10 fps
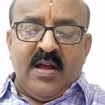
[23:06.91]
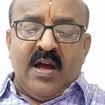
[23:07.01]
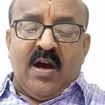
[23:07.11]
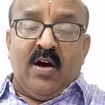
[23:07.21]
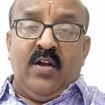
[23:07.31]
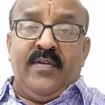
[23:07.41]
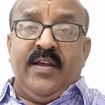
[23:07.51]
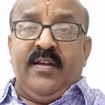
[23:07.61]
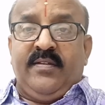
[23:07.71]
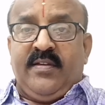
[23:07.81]

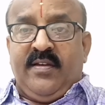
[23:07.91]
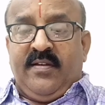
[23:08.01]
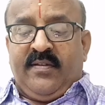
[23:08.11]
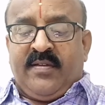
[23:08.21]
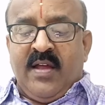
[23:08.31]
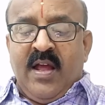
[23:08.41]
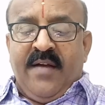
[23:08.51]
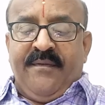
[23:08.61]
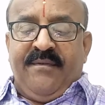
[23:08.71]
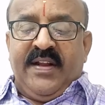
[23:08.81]
always is
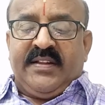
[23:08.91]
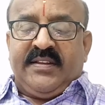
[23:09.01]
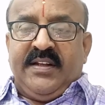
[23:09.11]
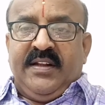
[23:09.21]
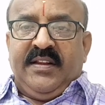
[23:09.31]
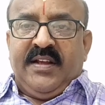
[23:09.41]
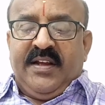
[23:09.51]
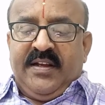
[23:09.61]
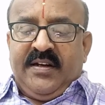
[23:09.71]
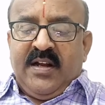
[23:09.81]
within
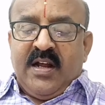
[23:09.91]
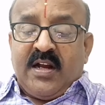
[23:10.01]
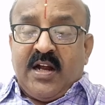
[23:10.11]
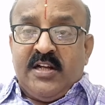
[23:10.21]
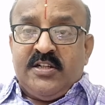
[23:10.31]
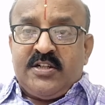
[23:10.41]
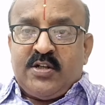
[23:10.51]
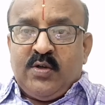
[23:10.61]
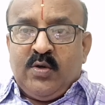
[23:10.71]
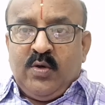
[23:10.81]
their
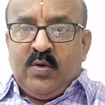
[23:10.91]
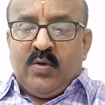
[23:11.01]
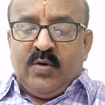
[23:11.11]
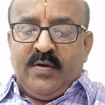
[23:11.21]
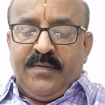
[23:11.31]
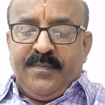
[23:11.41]
control.